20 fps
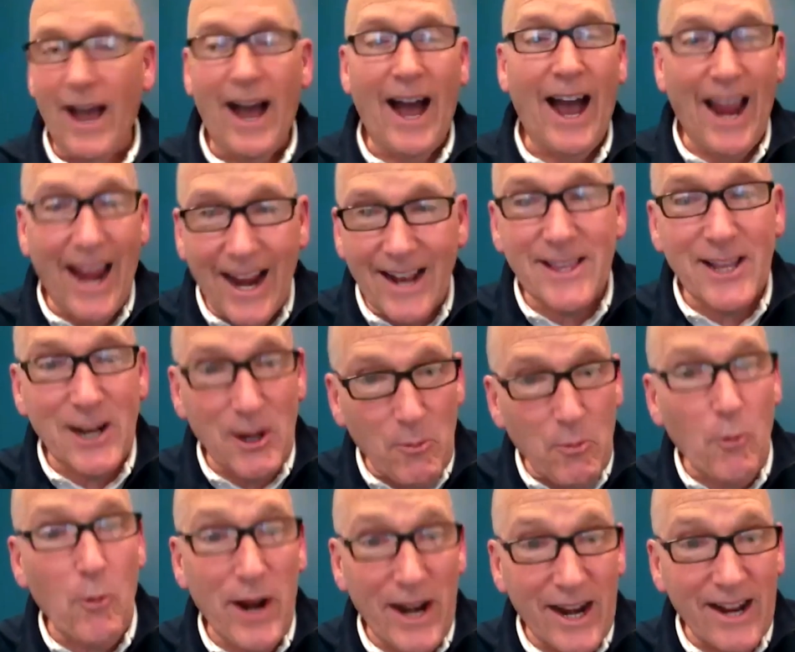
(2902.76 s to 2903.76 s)
I ended up
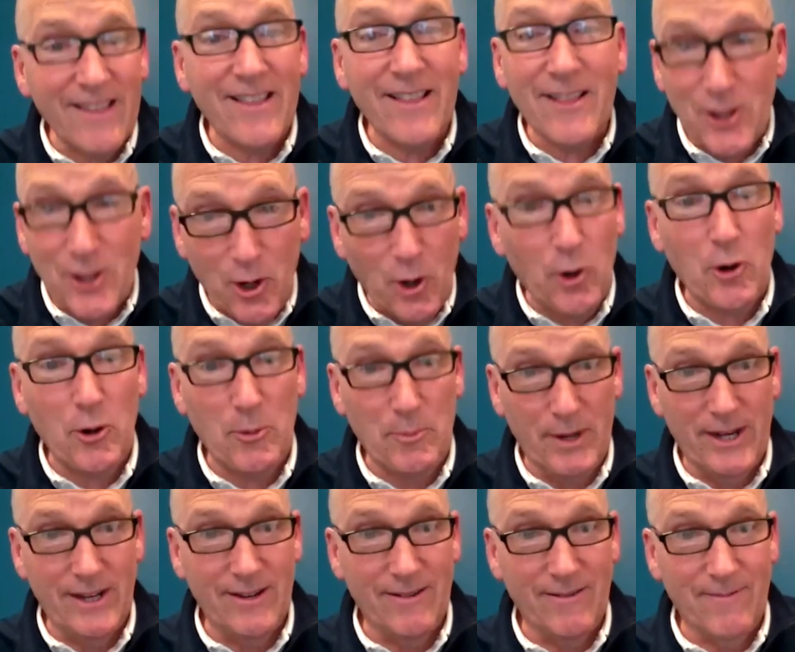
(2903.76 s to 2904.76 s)
winning the
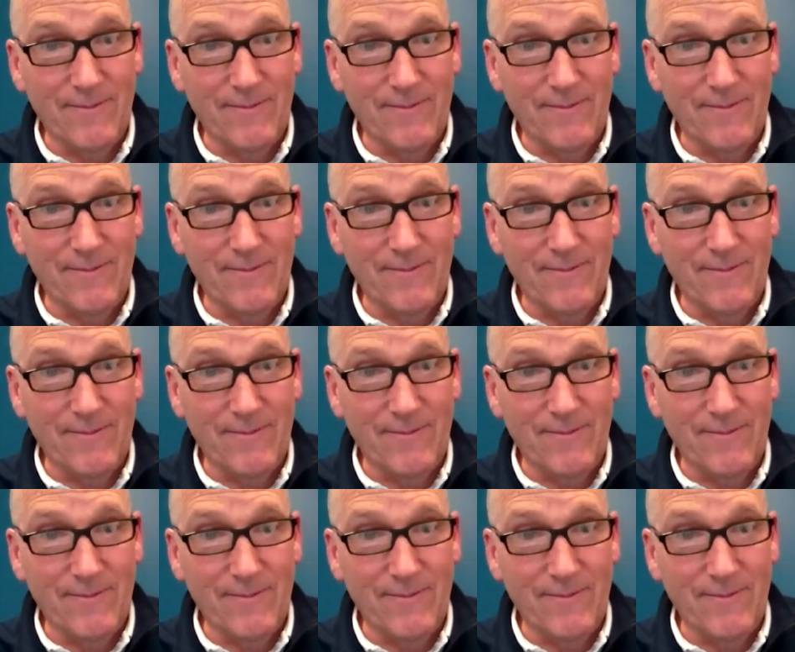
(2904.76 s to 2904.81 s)
tournament.